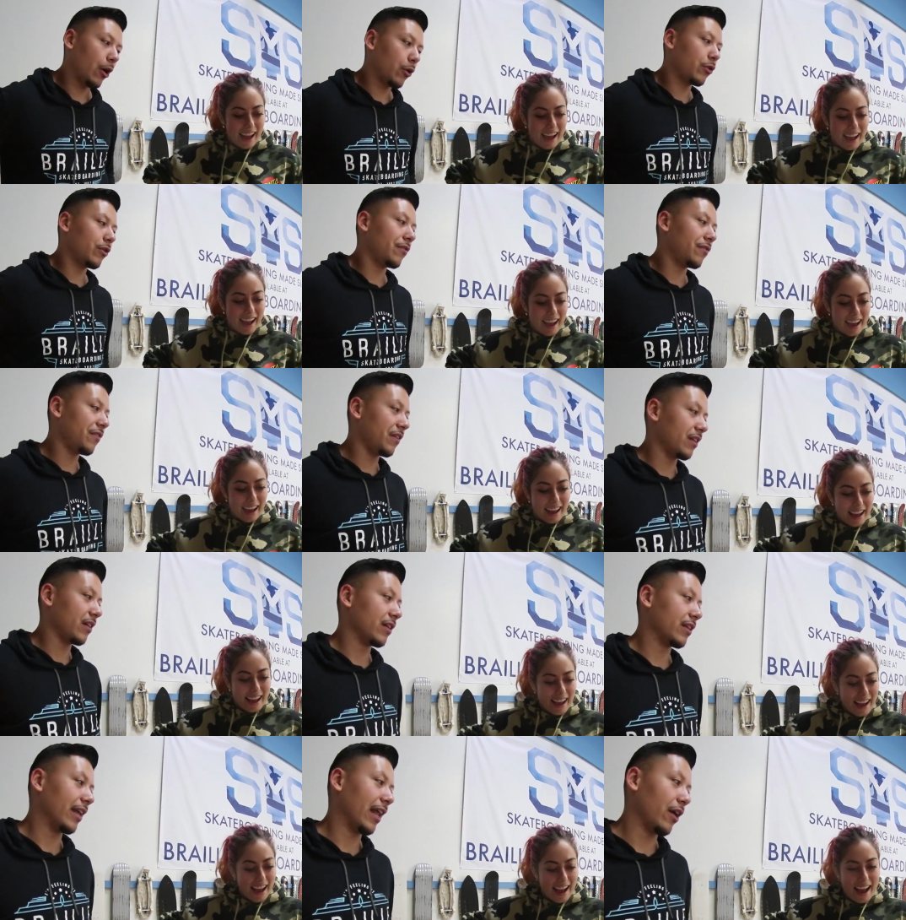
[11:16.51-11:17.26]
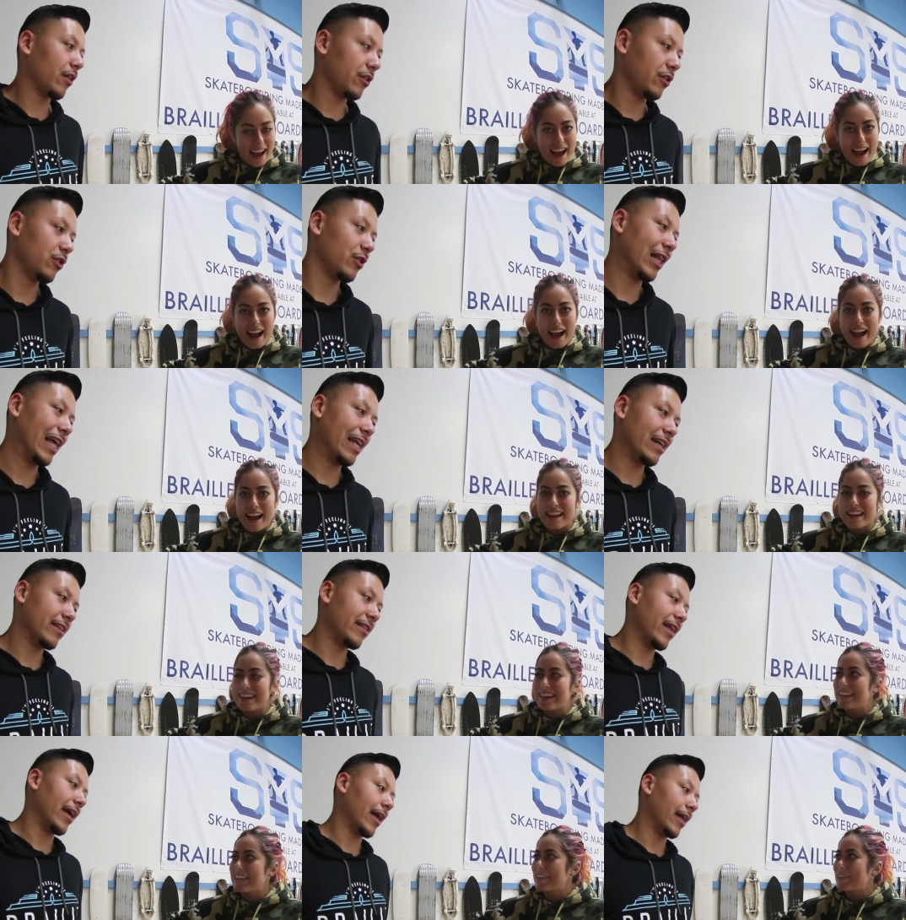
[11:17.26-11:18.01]
Speaker 1: How are you feeling now that you
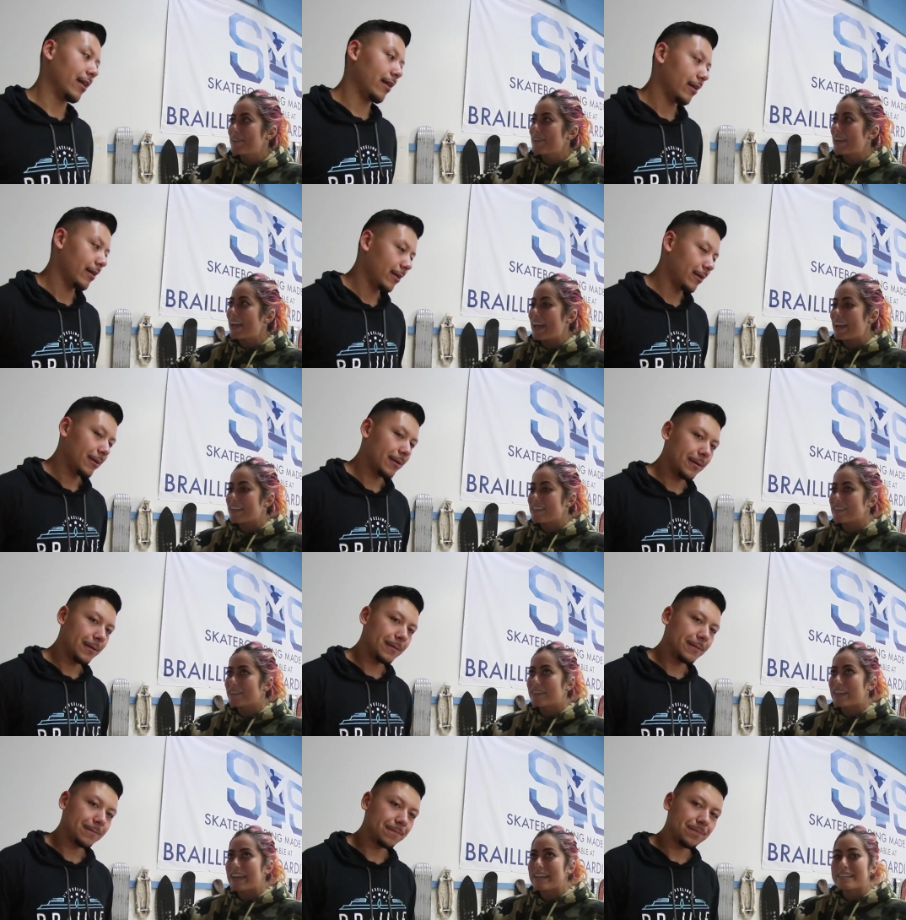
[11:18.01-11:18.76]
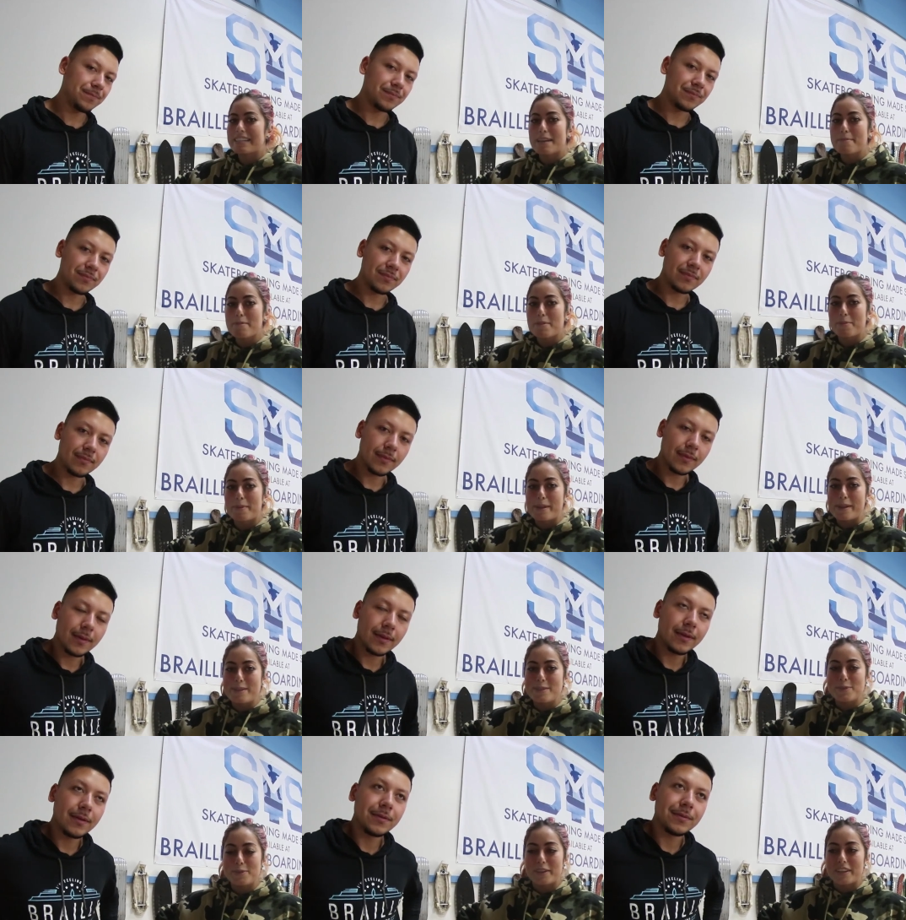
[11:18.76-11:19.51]
landed I, that?
Speaker 2: I, that time I
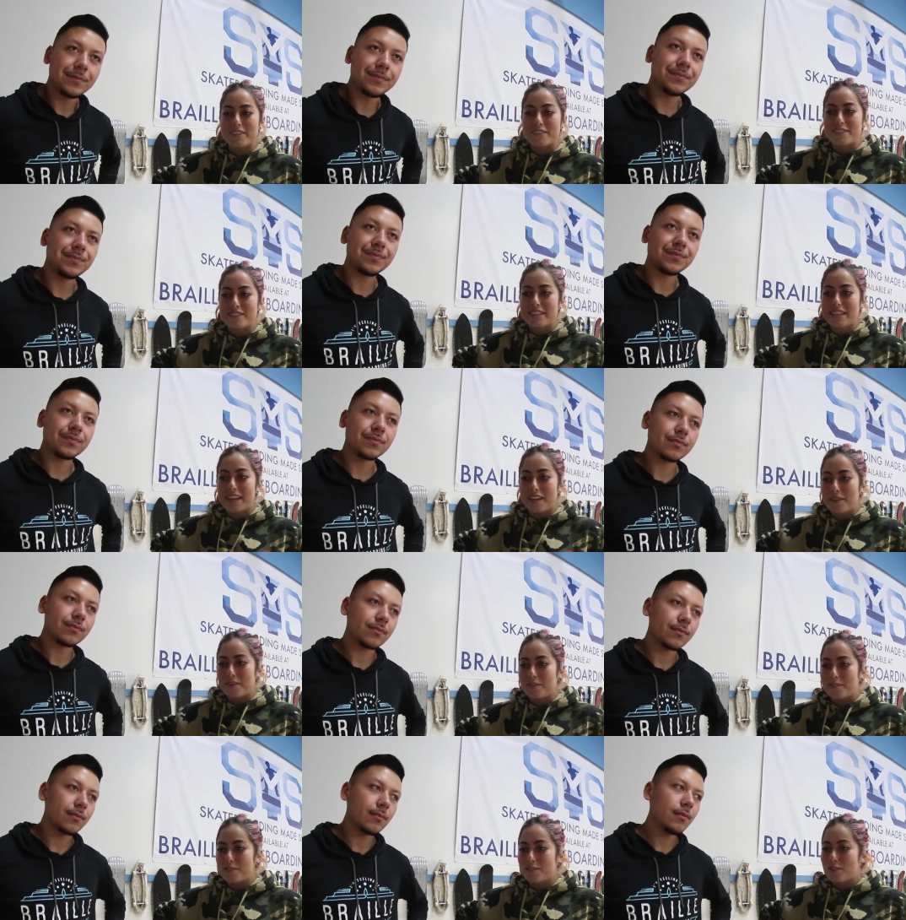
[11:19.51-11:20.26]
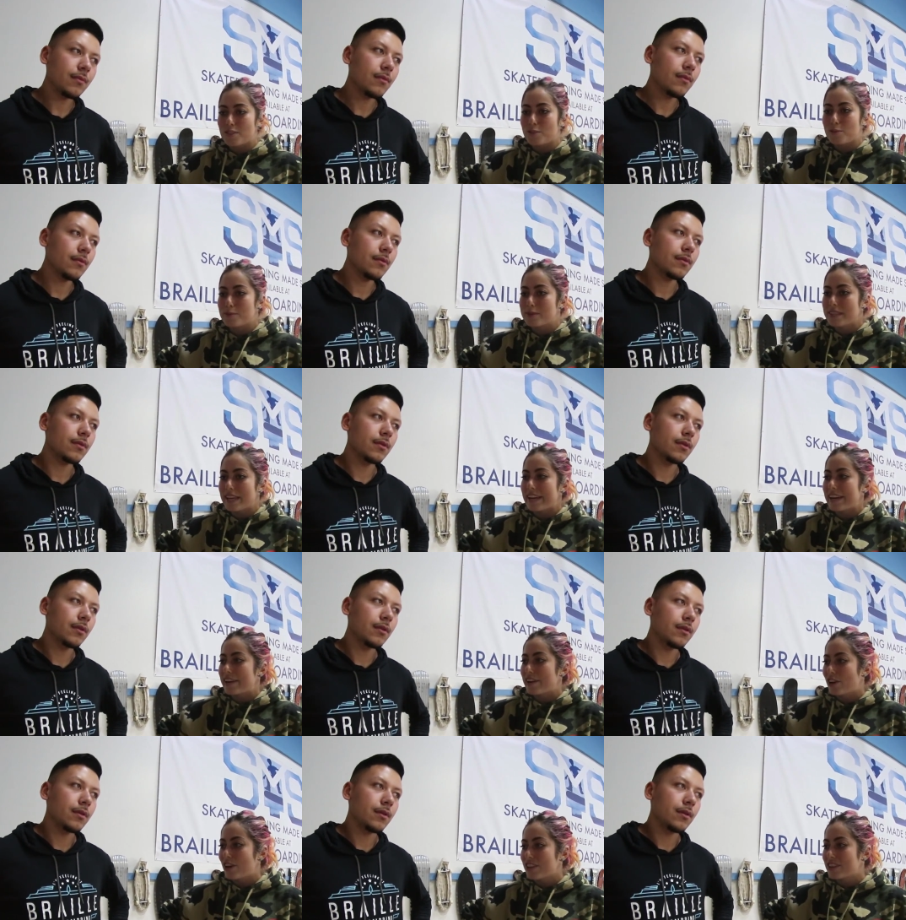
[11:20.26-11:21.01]
went into it and I was, I, you said
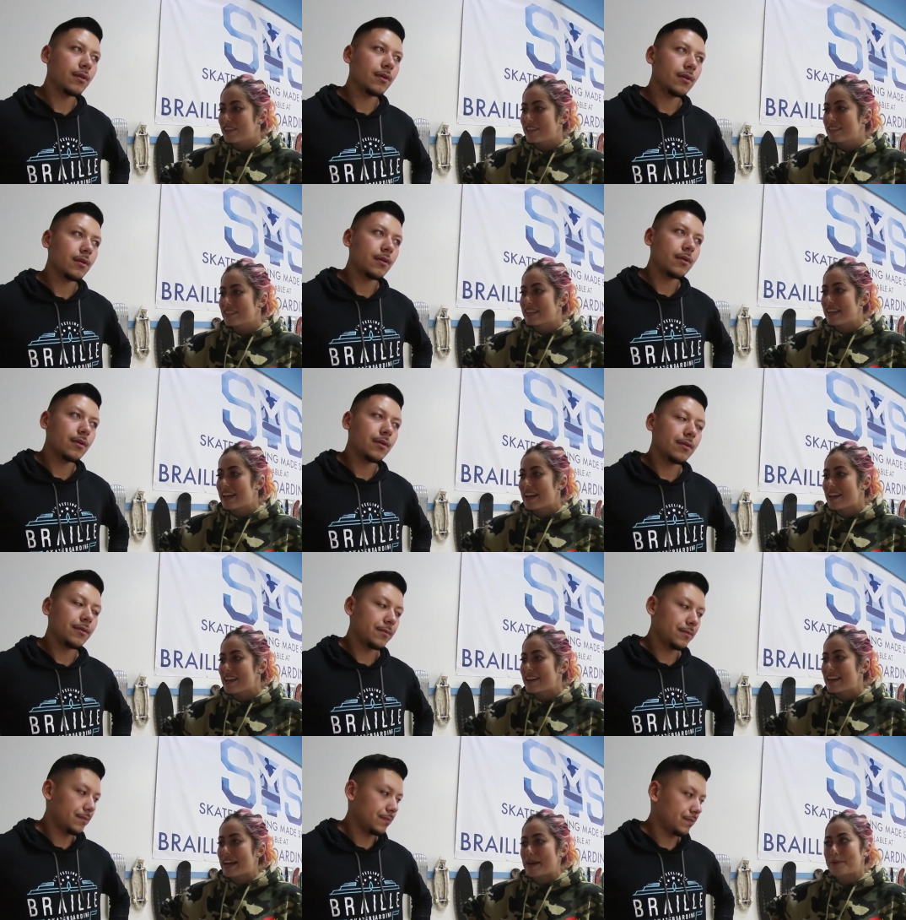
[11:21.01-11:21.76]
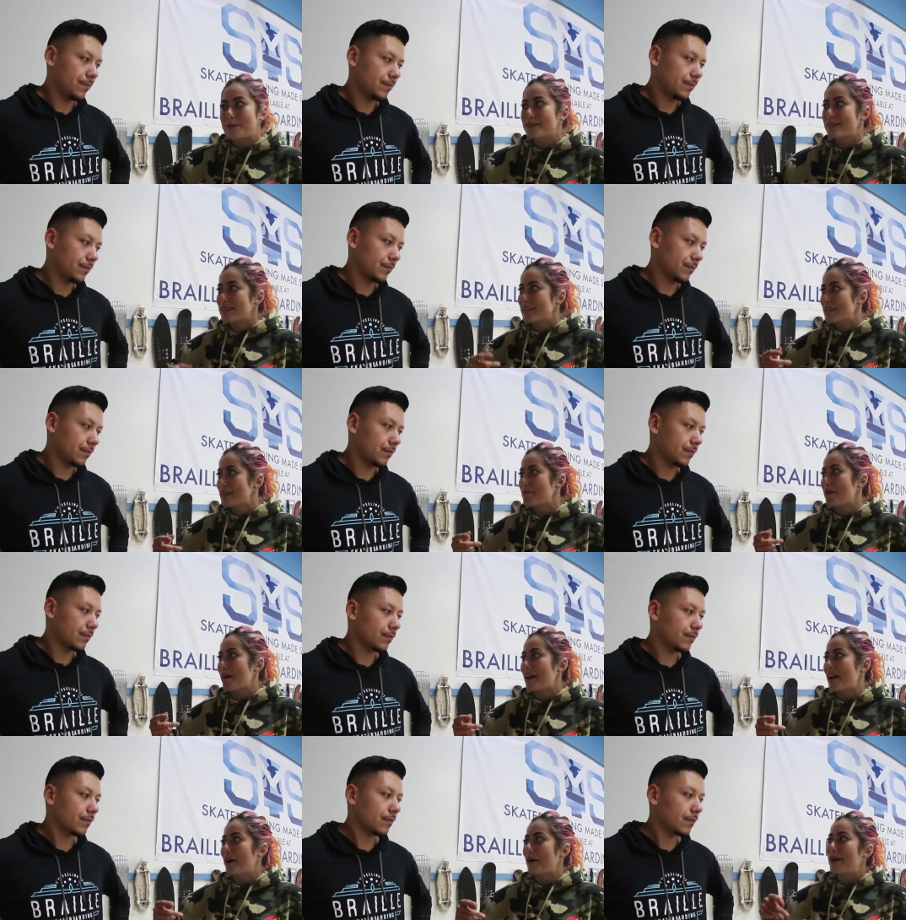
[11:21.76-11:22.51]
I got this and I was thinking
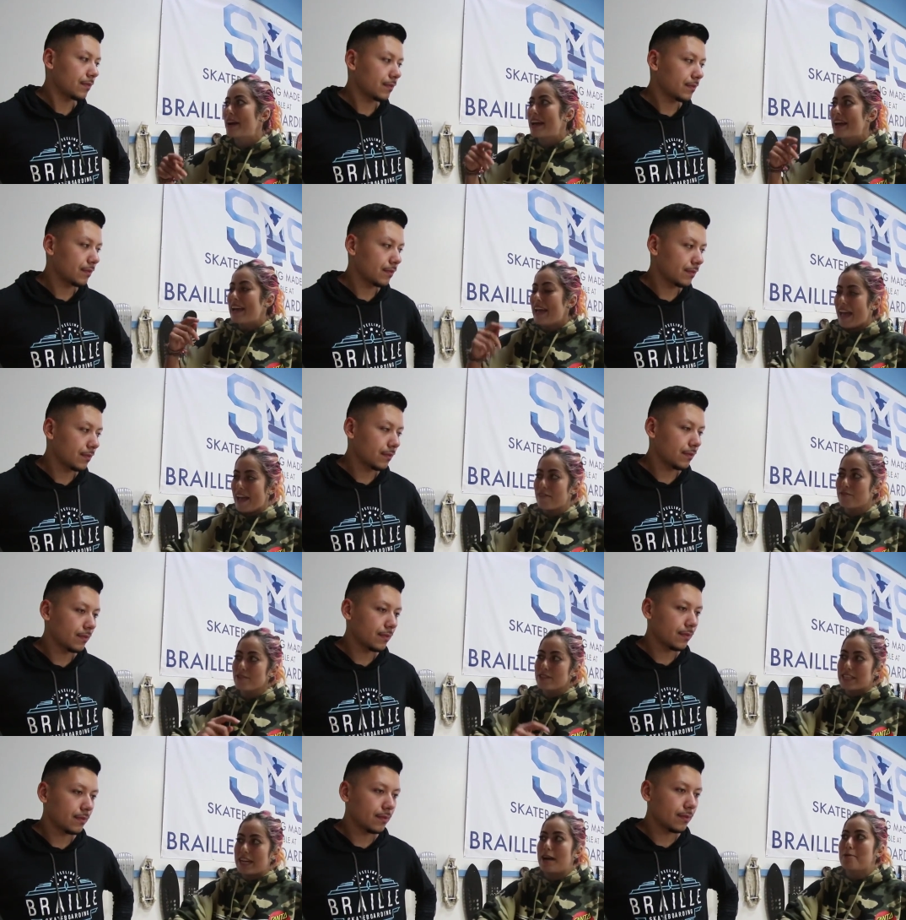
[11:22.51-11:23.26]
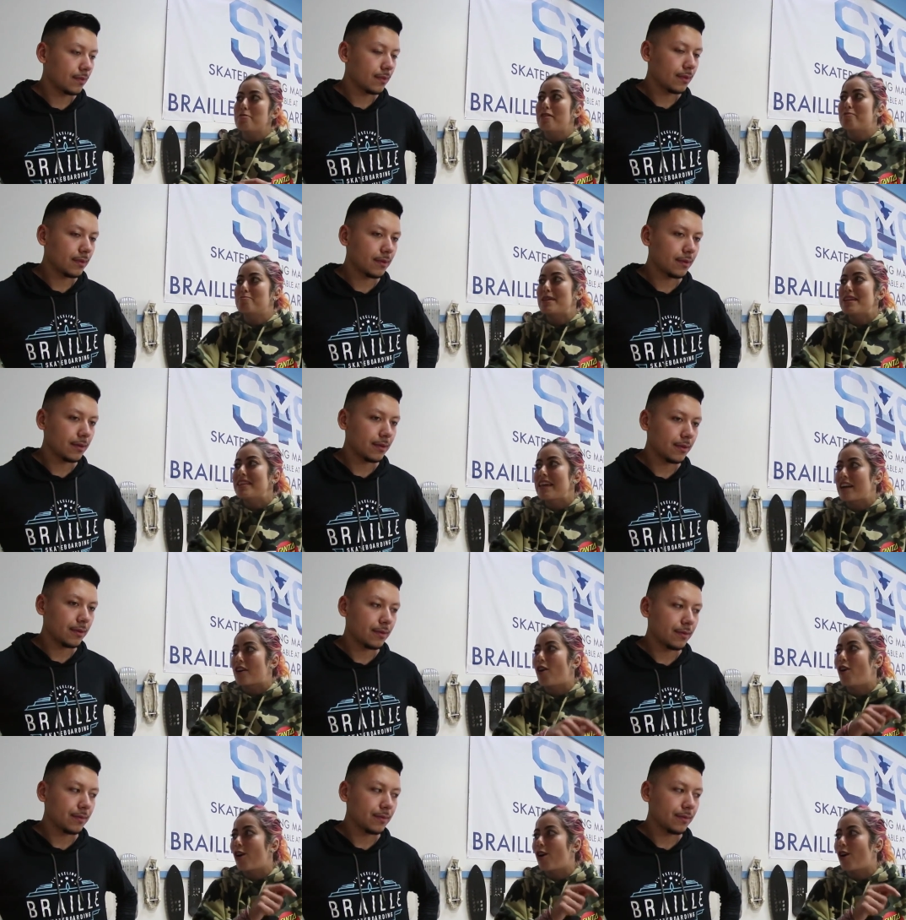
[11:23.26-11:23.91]
about how every time I've made like a